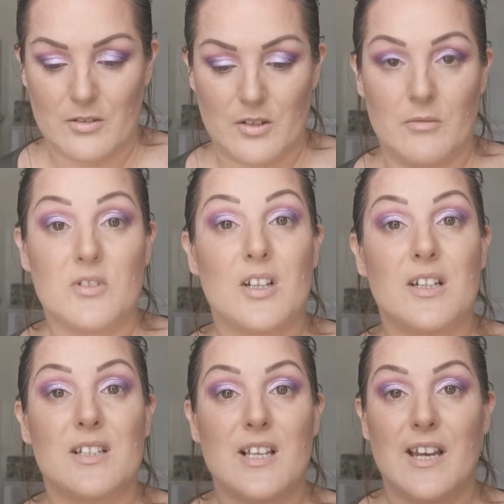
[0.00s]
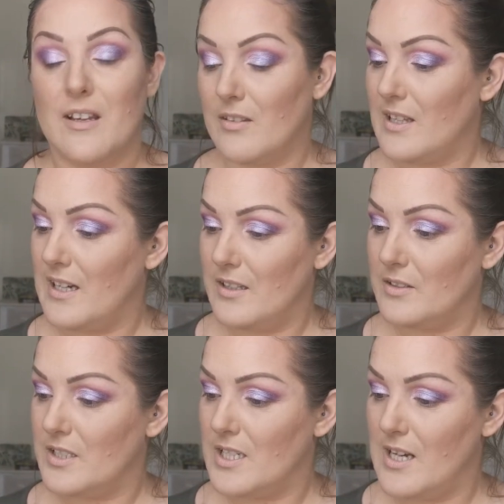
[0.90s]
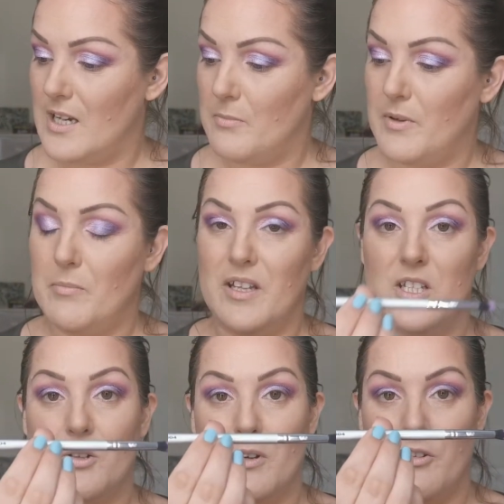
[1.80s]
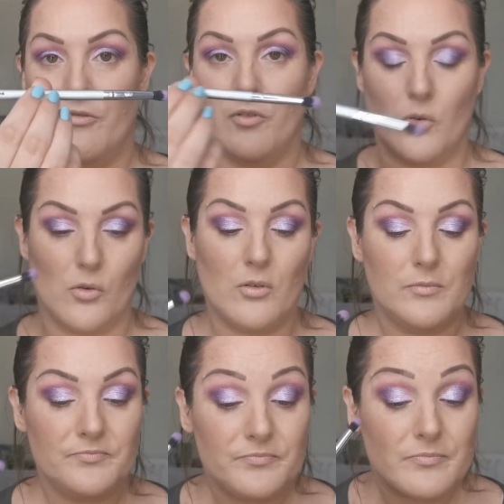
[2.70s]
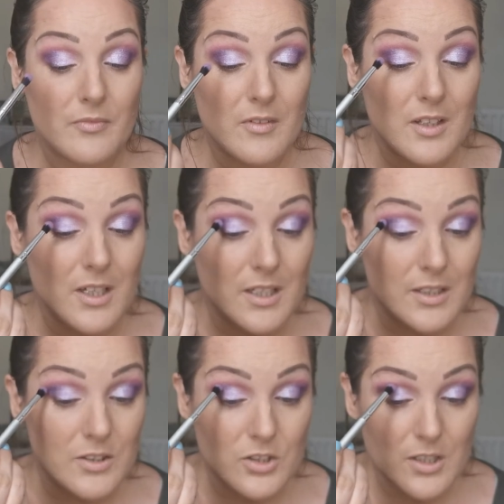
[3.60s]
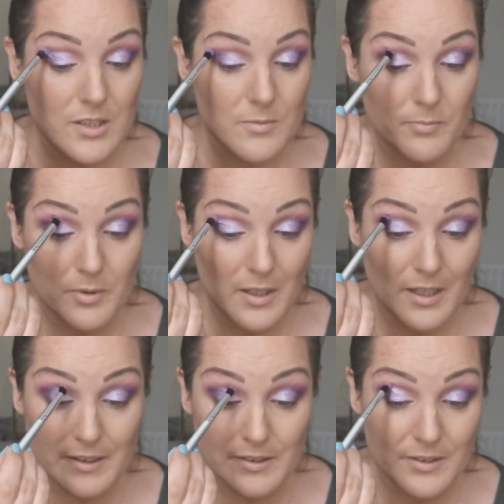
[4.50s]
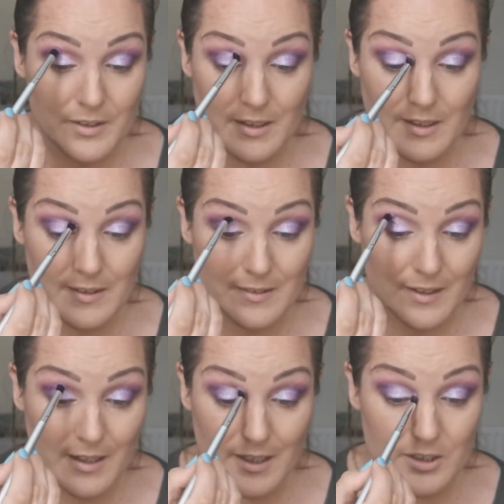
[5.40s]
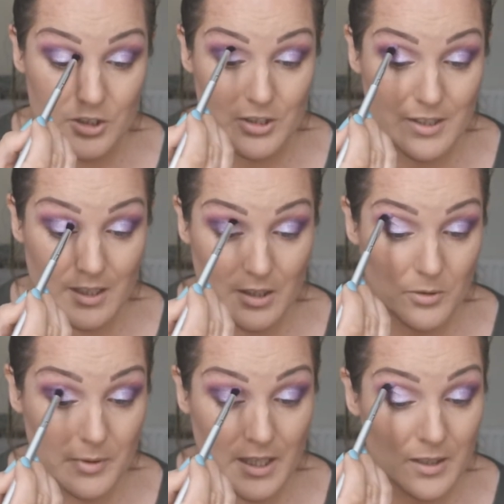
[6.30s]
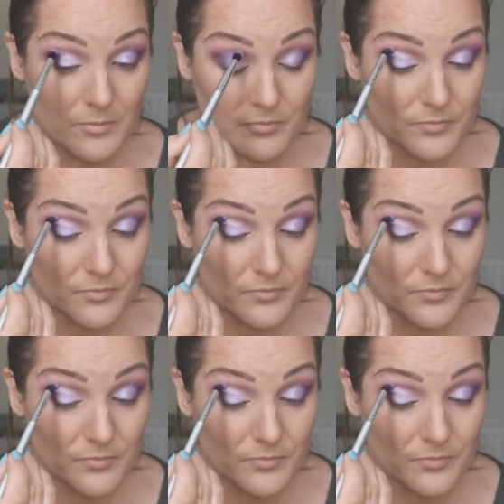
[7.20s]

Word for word: So I'm just going to take that uh, BB204 and just blend these edges a little bit.